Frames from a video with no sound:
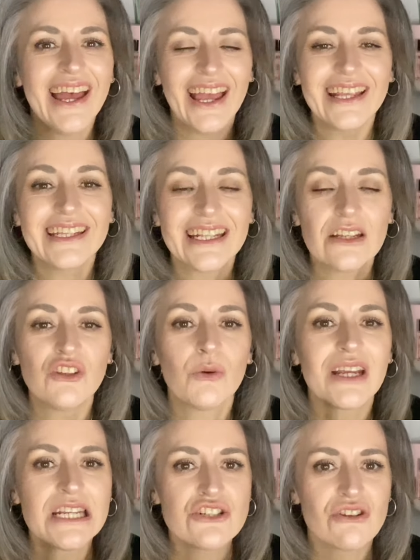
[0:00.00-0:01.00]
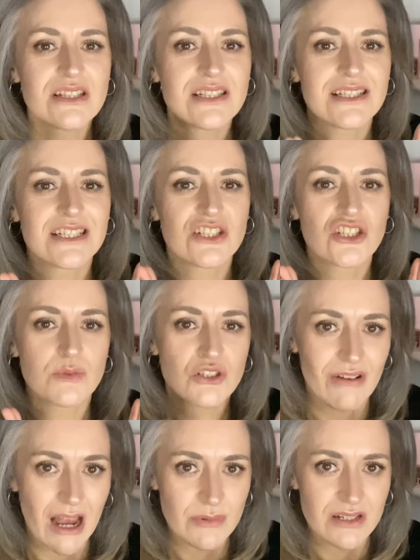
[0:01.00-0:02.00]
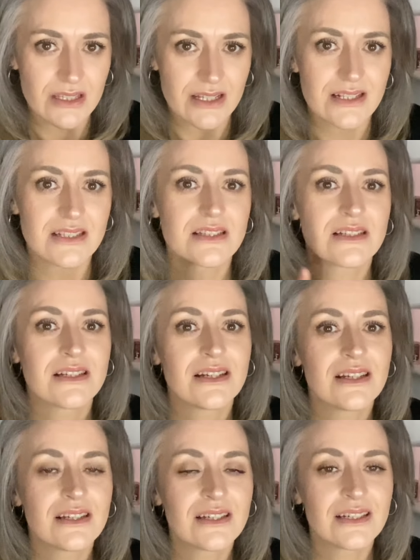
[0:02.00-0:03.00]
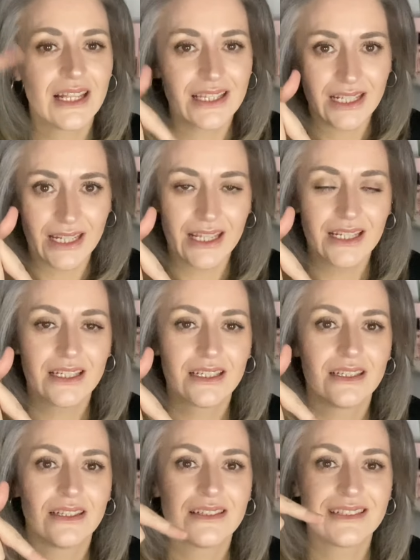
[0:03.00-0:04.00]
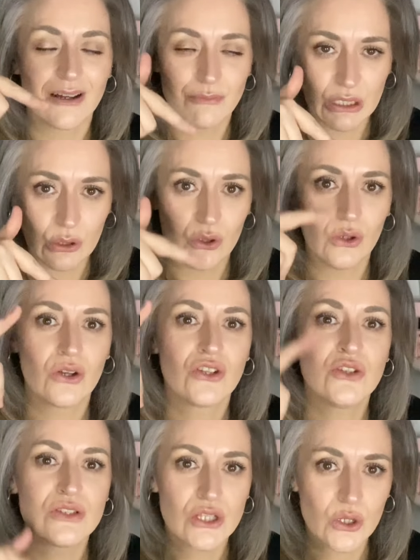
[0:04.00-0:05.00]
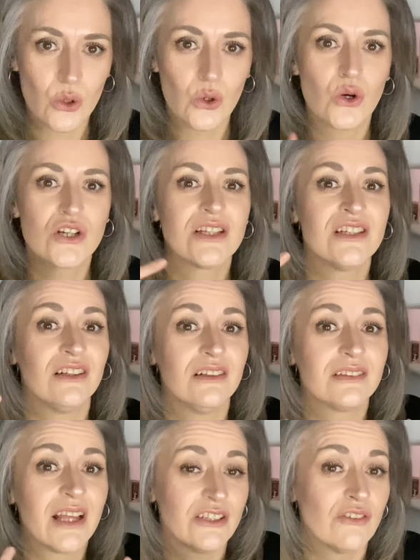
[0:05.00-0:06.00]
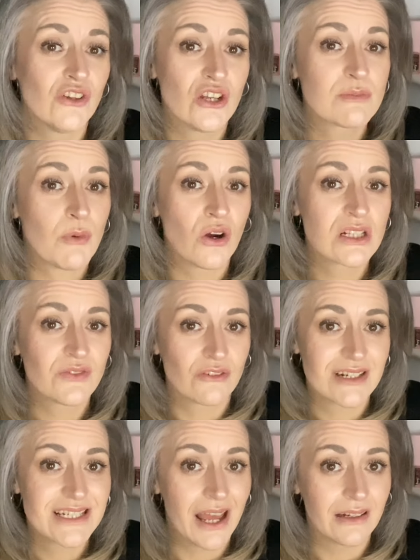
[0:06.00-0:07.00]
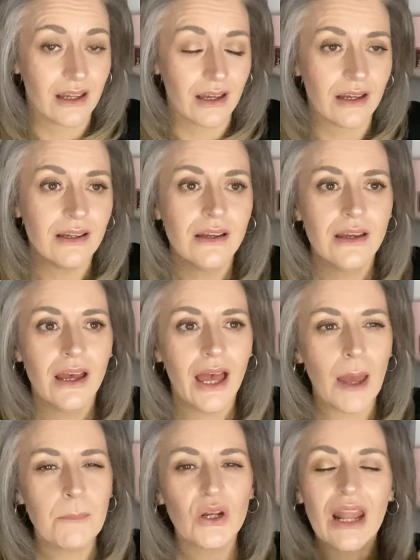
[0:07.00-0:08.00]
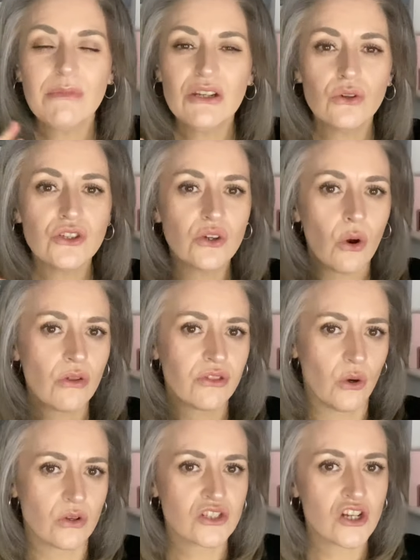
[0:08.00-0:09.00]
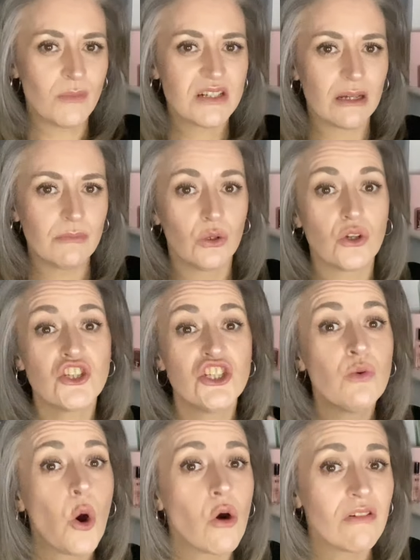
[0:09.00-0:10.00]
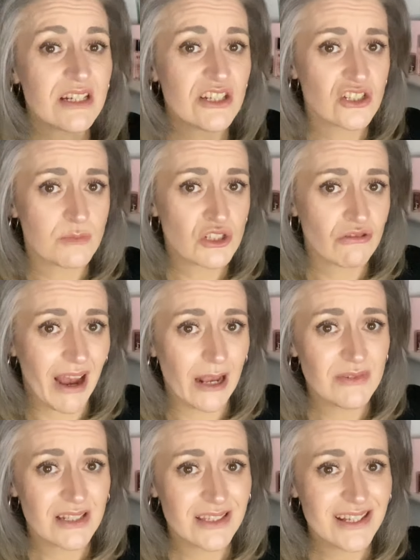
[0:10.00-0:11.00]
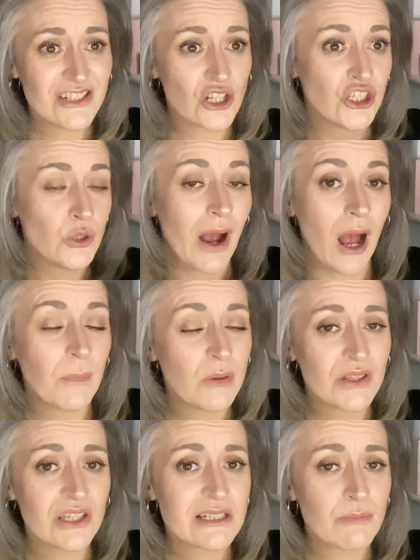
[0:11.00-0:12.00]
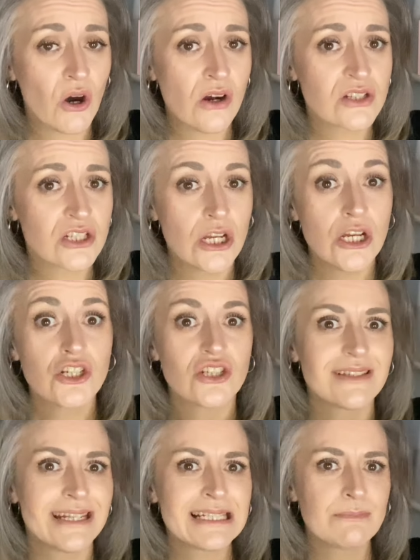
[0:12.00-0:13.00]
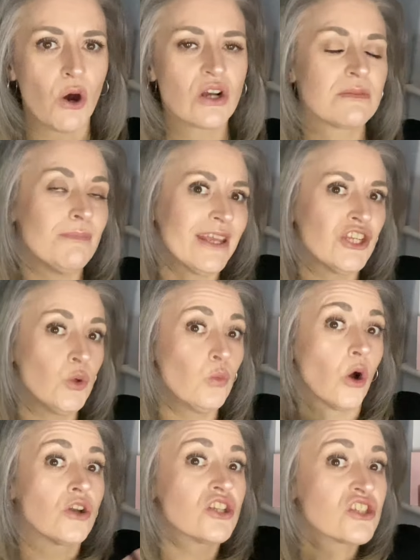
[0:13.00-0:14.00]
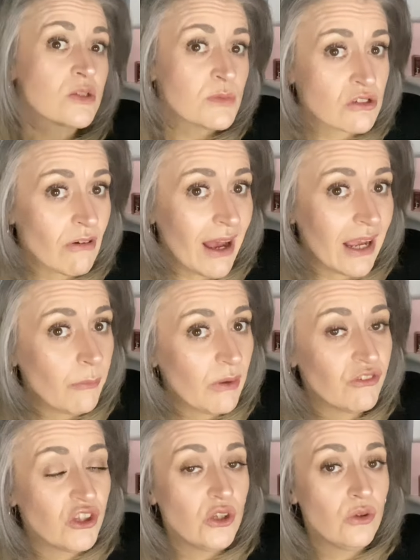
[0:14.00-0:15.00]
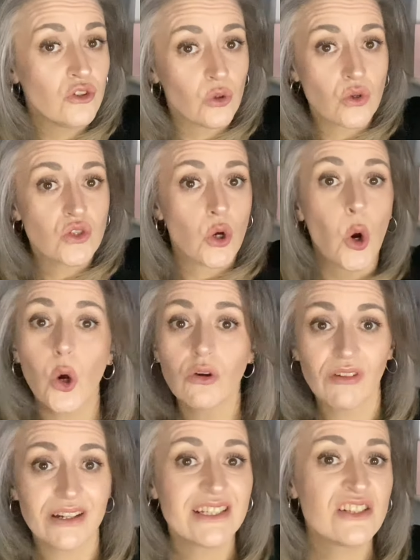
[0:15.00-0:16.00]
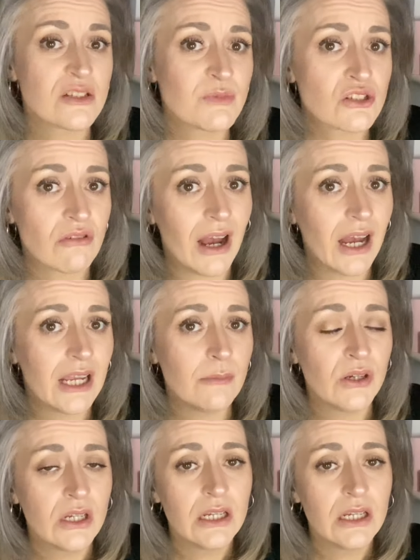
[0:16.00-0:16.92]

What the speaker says: Again, if you are interested in subscribing to this, click the link down below, use the code, you'll get your first box for a tenner. But let me know your thoughts, comment down below. Do you already subscribe to this? Are you happy with this box? Does this box make you want to subscribe if you don't already subscribe?